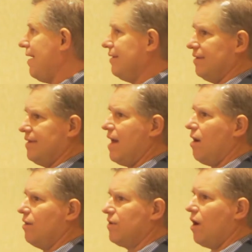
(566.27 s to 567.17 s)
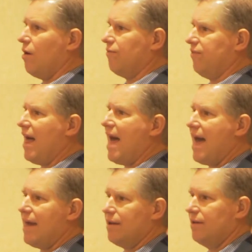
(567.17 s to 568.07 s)
to now it's all
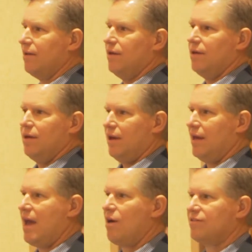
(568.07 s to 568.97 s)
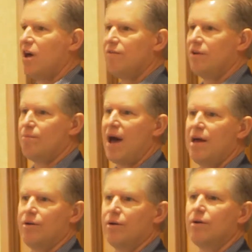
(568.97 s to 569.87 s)
flat, and now it's covered in
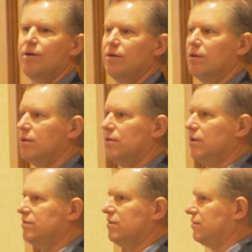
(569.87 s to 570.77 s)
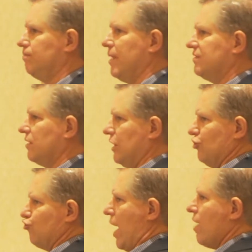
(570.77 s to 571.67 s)
binder. It's just basically
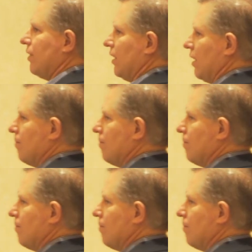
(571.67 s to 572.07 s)
drowning in